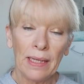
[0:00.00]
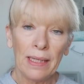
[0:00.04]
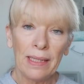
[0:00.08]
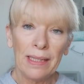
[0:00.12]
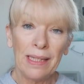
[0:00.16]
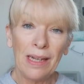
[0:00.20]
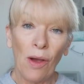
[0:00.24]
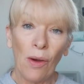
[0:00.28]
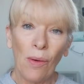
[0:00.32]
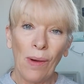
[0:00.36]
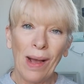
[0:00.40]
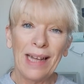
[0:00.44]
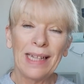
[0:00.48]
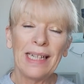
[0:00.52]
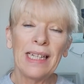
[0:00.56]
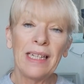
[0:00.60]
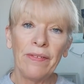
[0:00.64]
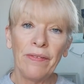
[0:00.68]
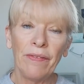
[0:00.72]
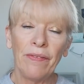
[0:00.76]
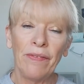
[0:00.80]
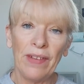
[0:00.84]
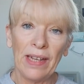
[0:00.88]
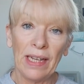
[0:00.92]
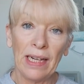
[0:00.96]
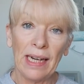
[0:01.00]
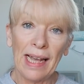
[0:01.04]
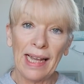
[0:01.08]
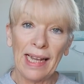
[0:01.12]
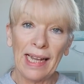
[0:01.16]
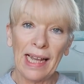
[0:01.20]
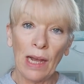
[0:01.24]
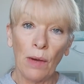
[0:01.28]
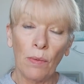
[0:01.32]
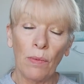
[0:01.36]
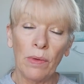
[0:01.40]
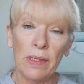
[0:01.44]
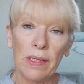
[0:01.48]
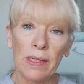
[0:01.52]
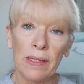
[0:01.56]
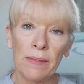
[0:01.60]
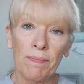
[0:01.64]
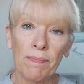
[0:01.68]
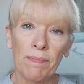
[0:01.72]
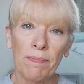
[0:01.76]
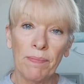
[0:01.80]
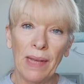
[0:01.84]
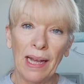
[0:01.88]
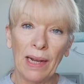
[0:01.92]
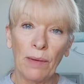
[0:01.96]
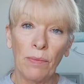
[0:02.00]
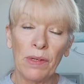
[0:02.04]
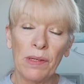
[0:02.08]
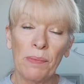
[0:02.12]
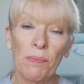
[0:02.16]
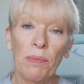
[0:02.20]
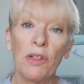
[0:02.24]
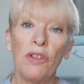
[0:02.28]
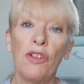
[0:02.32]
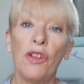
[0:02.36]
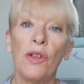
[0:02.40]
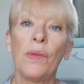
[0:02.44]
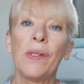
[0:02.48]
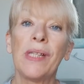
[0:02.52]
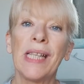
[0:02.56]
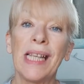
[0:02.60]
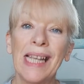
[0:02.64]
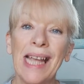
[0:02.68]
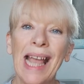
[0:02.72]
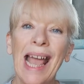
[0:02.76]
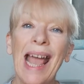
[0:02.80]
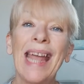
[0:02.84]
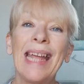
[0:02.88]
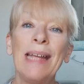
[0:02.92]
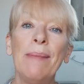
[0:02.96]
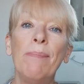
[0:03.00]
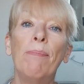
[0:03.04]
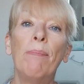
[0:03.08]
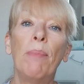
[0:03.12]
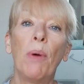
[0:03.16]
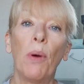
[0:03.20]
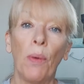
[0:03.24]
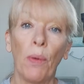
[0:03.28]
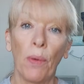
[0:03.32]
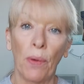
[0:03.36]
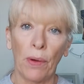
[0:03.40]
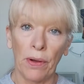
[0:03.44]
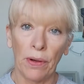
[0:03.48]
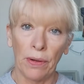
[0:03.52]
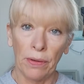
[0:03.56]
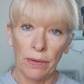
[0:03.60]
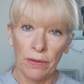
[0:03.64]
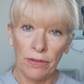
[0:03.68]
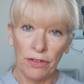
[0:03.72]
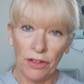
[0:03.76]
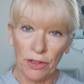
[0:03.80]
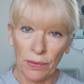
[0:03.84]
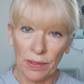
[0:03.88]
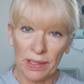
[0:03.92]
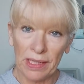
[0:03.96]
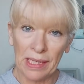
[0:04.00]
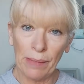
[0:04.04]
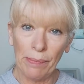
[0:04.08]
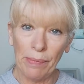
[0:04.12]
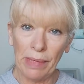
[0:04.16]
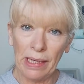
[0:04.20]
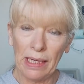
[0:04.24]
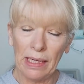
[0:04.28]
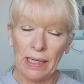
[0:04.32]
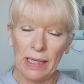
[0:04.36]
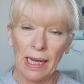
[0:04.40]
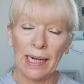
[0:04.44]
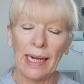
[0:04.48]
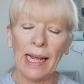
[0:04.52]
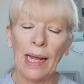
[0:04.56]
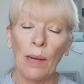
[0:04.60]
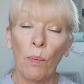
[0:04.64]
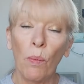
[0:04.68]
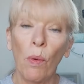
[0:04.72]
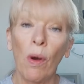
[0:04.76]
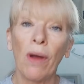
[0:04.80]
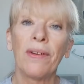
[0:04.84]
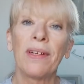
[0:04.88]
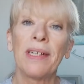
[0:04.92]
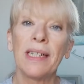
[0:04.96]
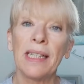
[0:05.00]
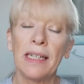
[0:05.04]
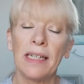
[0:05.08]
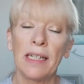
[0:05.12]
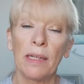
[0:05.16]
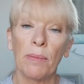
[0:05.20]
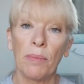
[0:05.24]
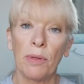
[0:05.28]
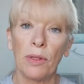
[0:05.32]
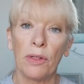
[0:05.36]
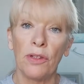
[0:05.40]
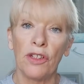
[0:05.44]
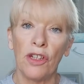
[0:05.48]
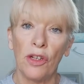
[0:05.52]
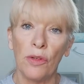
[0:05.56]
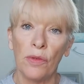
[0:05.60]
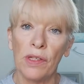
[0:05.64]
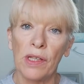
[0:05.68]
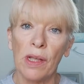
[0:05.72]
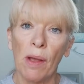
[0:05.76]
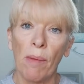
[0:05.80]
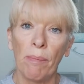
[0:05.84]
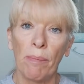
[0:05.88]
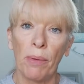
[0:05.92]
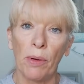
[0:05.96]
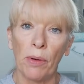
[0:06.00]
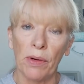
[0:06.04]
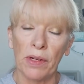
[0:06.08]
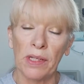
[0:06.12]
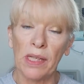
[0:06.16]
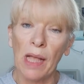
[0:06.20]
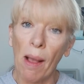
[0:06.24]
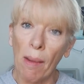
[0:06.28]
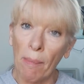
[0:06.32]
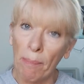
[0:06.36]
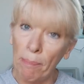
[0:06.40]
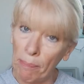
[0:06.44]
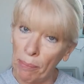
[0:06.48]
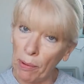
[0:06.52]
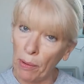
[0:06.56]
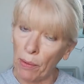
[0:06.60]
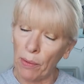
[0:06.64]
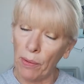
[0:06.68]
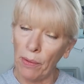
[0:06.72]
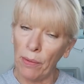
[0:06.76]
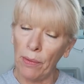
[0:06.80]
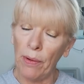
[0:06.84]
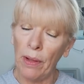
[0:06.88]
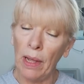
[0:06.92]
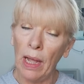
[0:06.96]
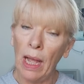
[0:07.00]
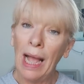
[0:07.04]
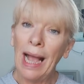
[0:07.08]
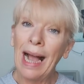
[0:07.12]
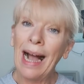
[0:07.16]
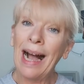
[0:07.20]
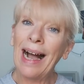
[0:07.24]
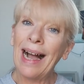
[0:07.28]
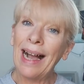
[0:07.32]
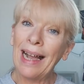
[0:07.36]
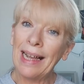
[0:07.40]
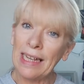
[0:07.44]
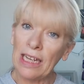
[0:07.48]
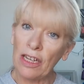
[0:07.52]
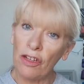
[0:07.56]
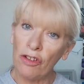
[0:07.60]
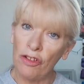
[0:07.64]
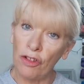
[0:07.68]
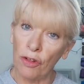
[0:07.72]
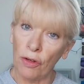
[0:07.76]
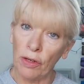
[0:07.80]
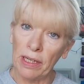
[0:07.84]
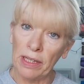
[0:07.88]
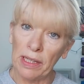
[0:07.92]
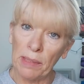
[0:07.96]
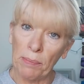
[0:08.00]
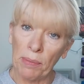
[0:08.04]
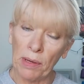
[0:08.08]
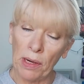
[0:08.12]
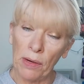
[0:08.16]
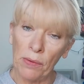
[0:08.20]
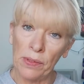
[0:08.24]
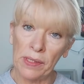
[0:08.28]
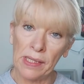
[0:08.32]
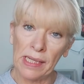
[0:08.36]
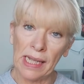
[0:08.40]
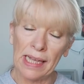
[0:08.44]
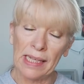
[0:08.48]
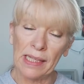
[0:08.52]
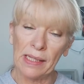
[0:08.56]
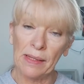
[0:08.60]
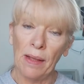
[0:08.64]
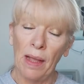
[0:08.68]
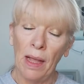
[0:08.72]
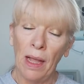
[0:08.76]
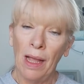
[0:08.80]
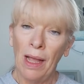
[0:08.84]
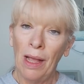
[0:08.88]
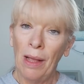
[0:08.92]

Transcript: No, I didn't feel like I was producing a book. Do you know what I mean? And I wanted to produce books, but I enjoyed the process.